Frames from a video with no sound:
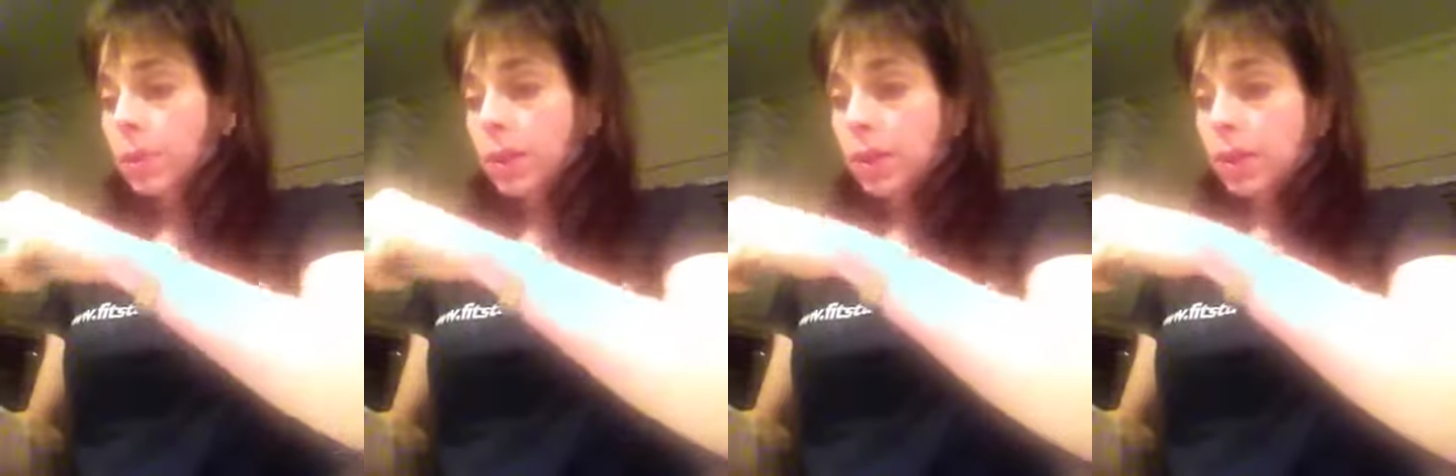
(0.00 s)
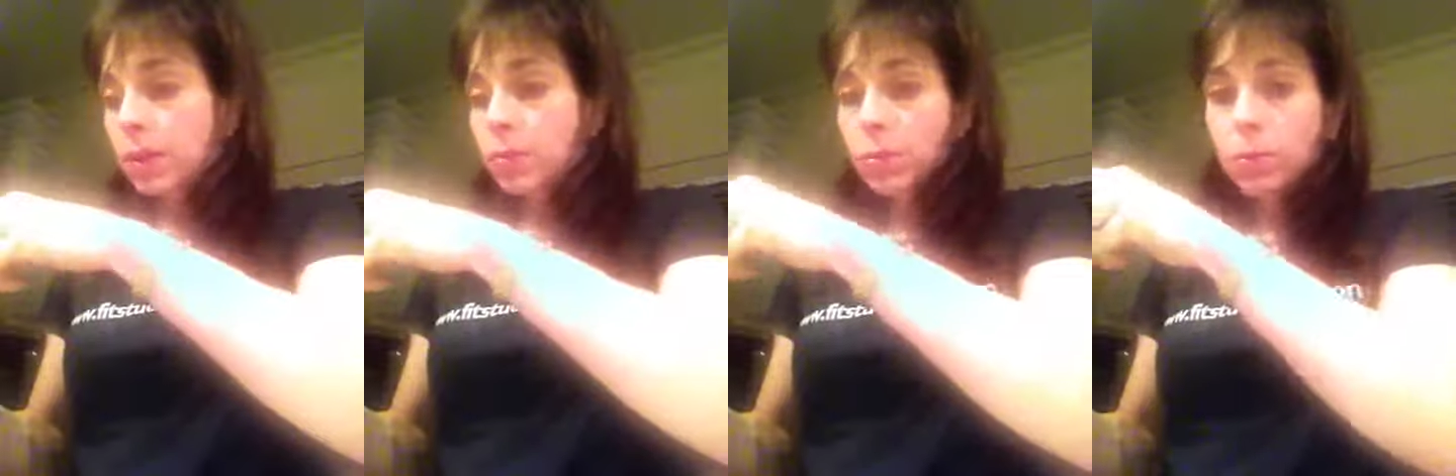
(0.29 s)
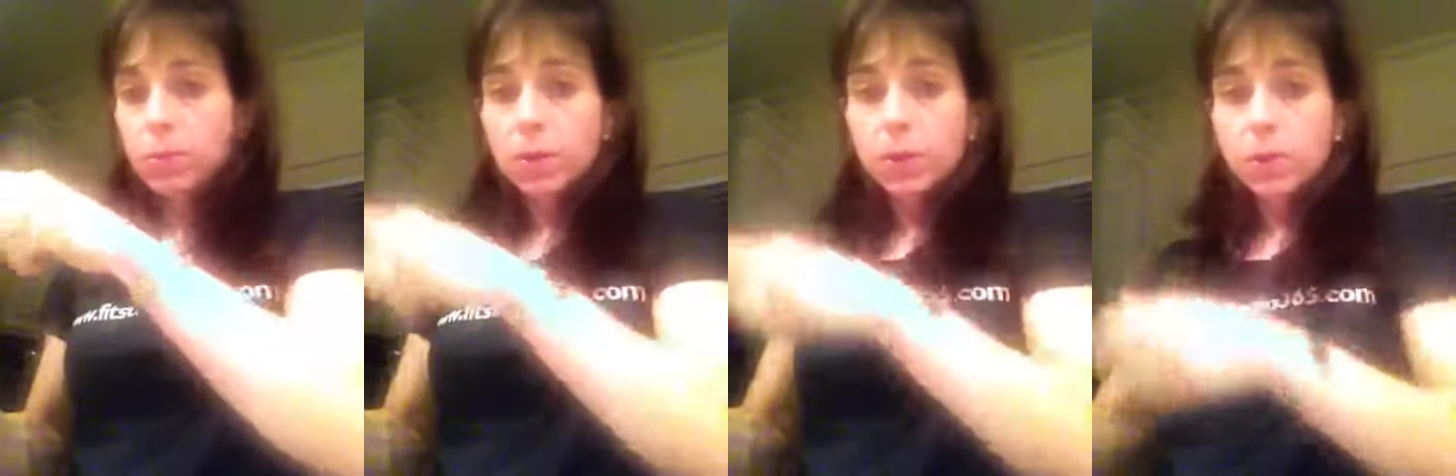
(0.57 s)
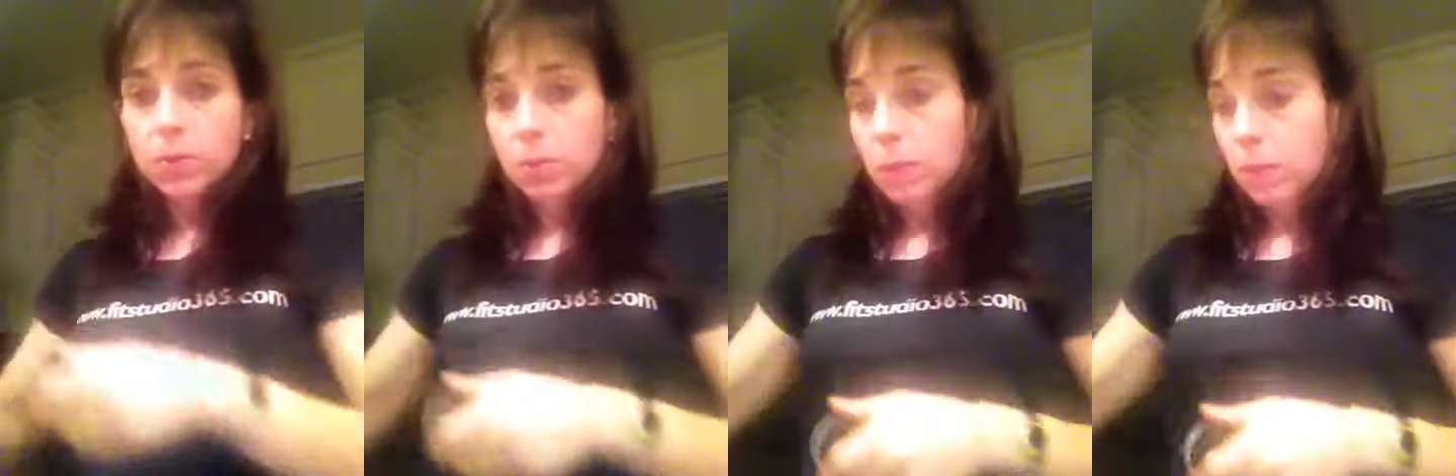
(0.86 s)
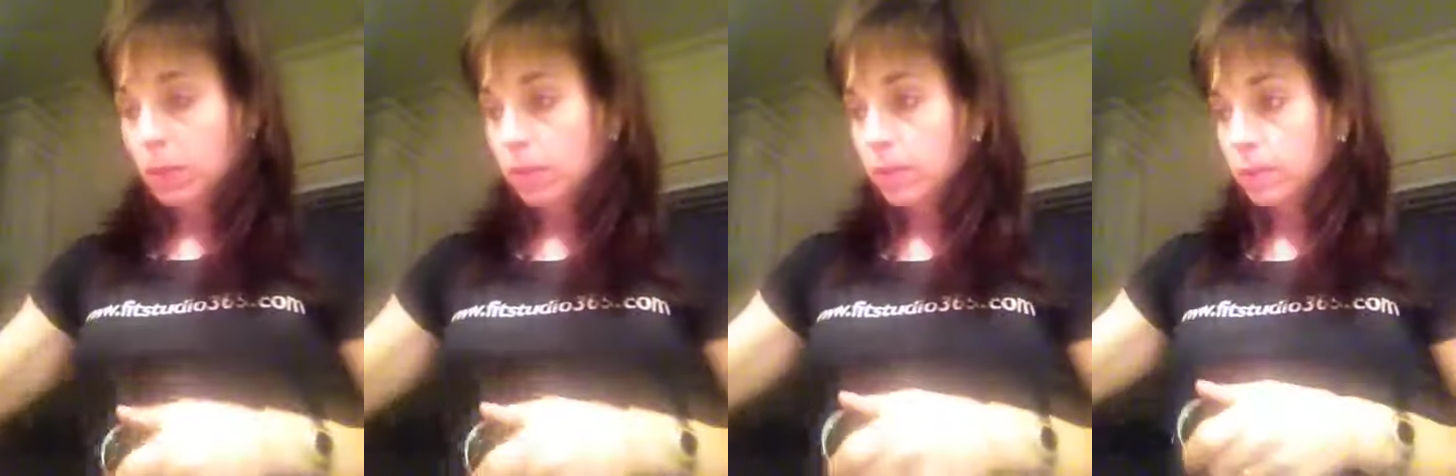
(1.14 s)
be a nice reprieve
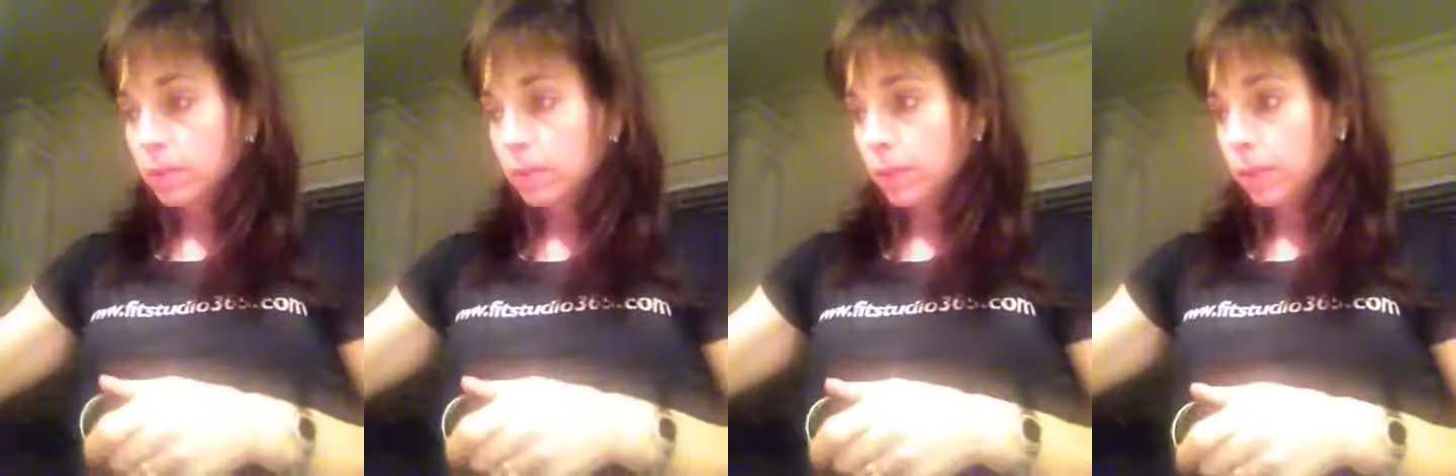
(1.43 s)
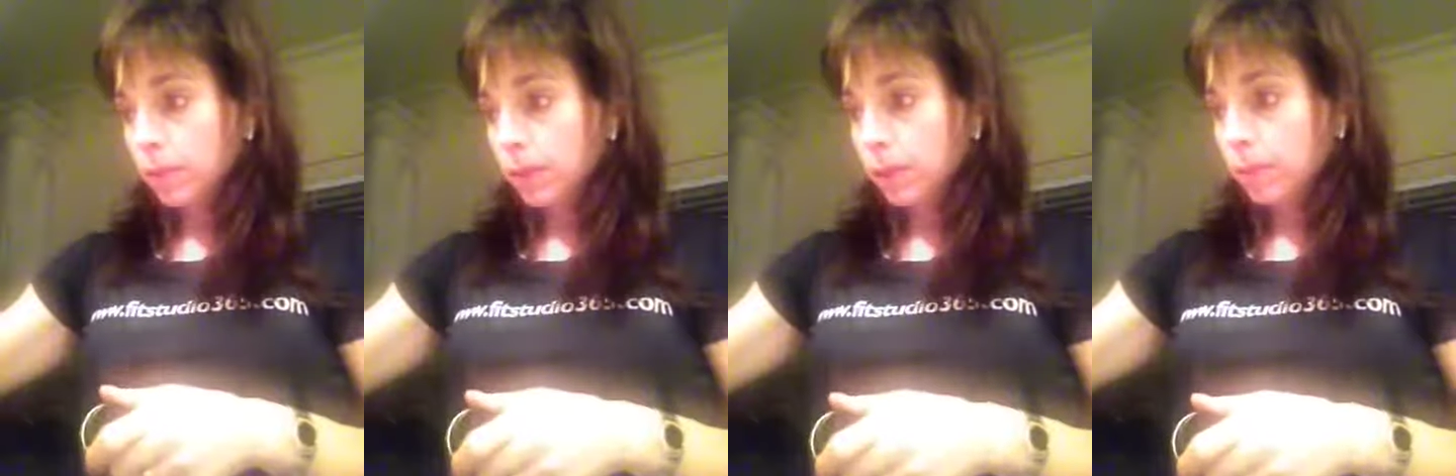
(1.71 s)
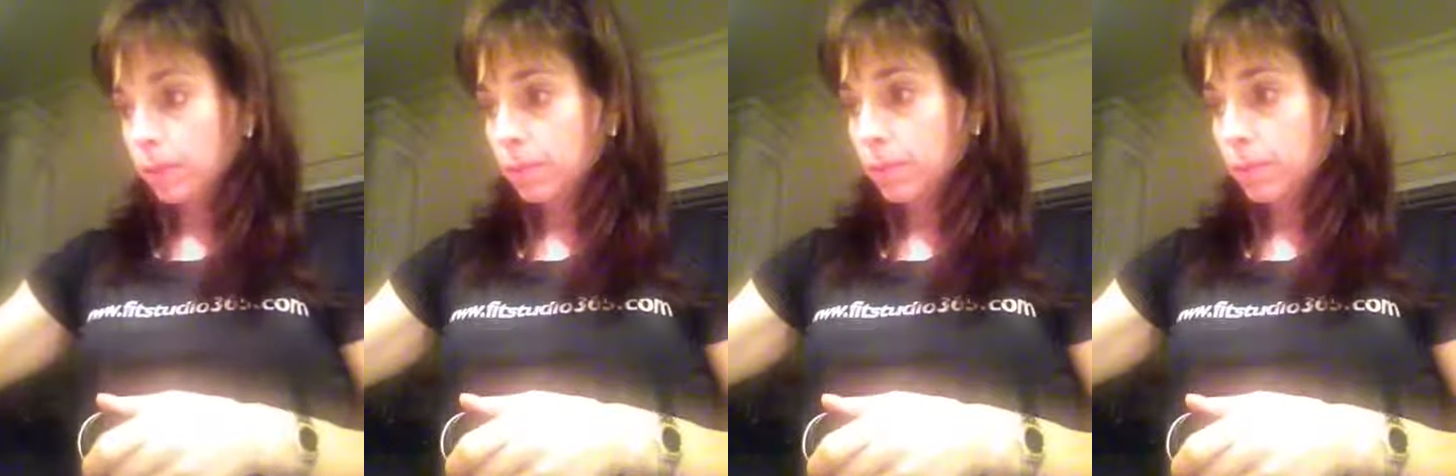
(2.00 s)
because I am